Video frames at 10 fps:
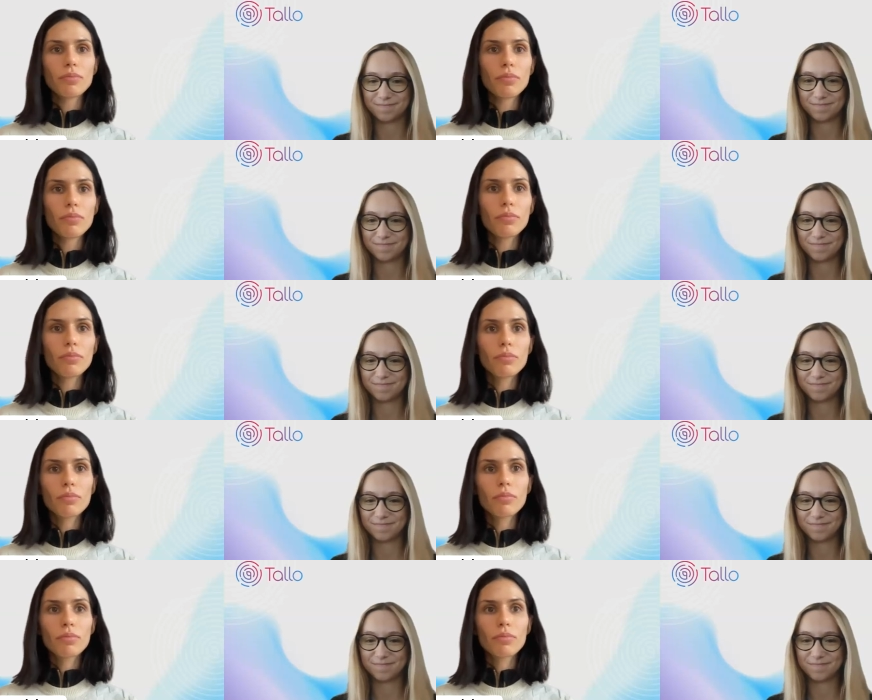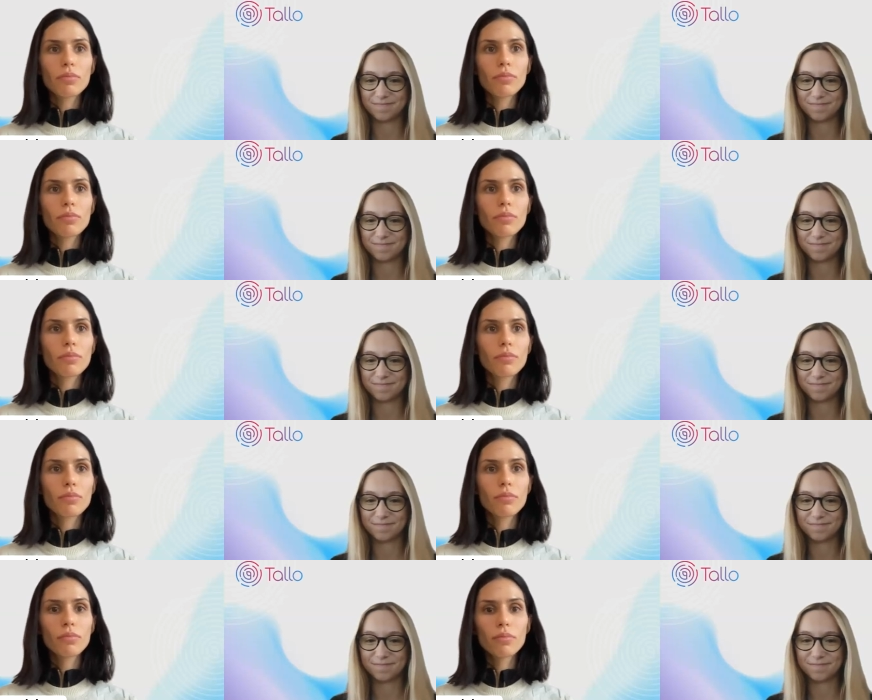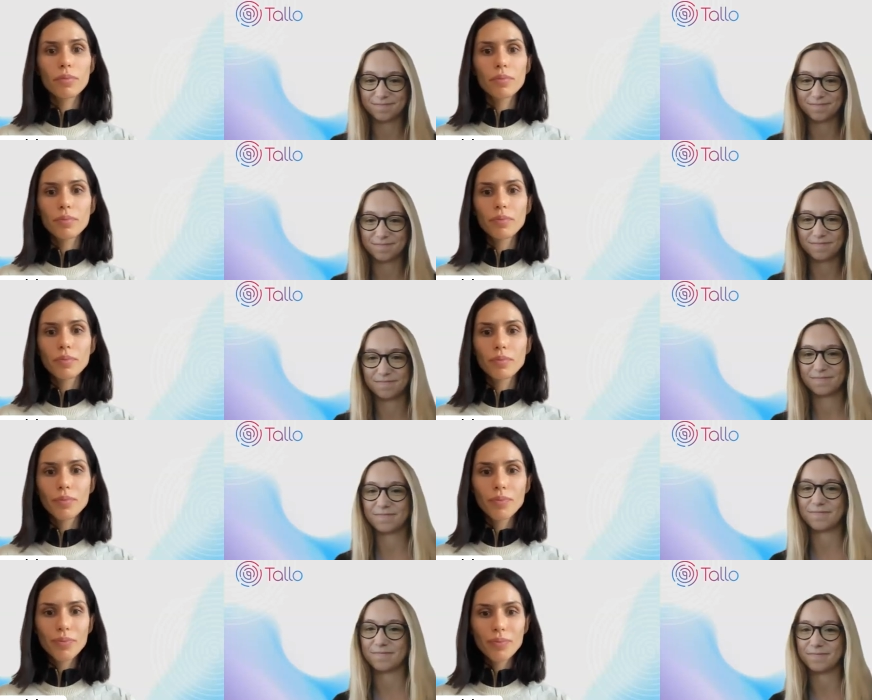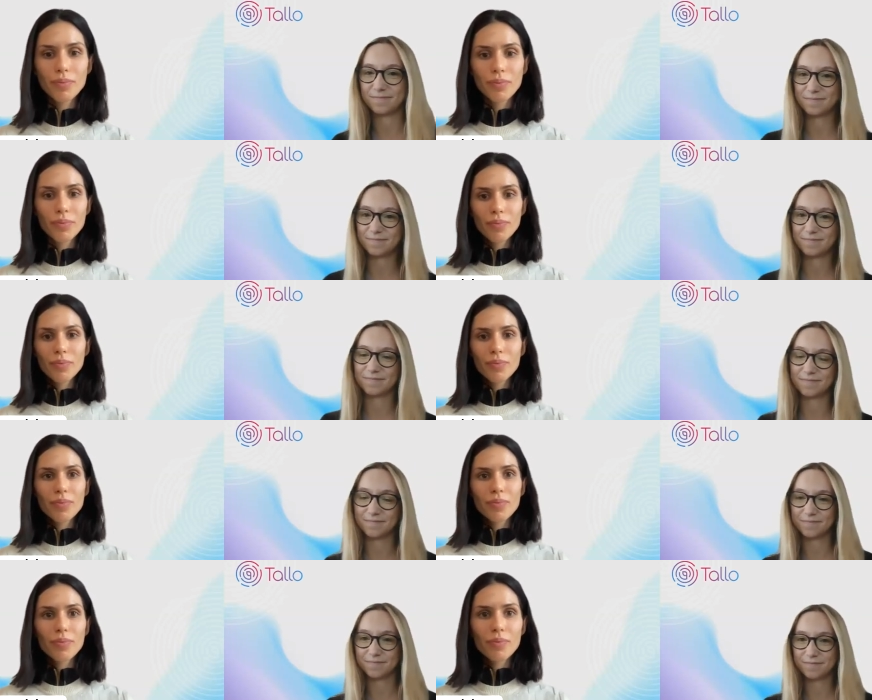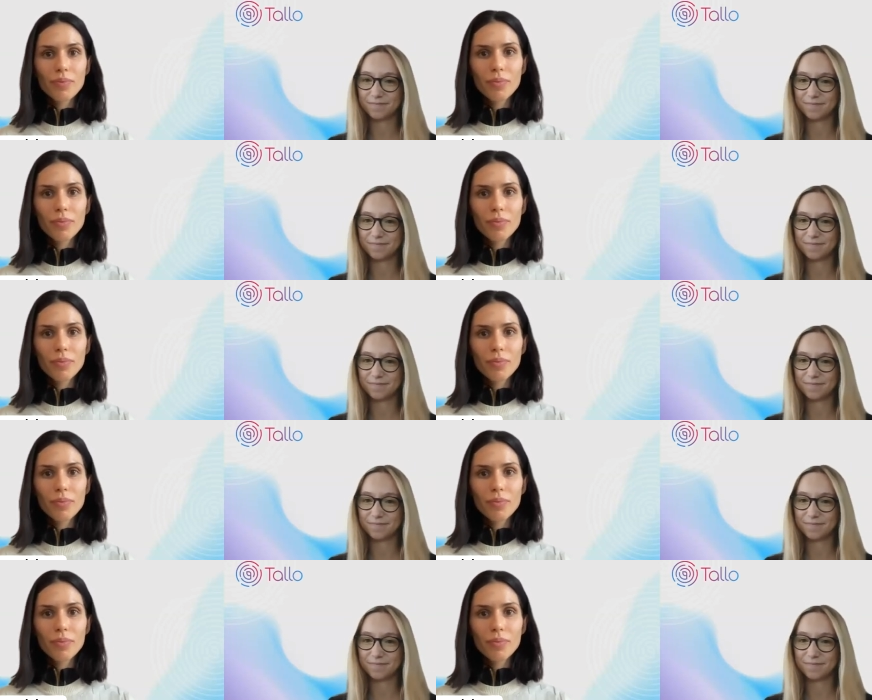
Nobody speaks.